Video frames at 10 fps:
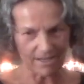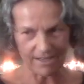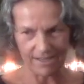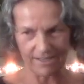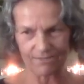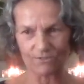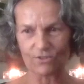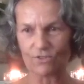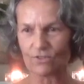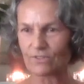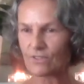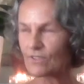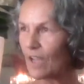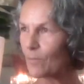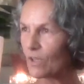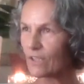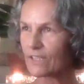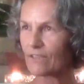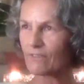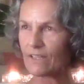I am
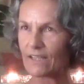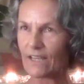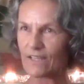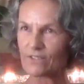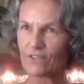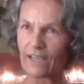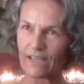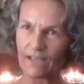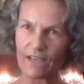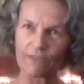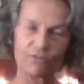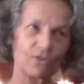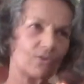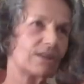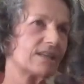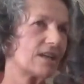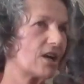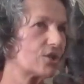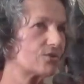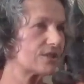not given an answer. I have no idea
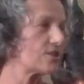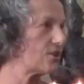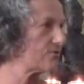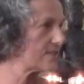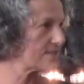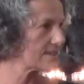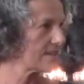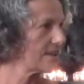how to resolve this.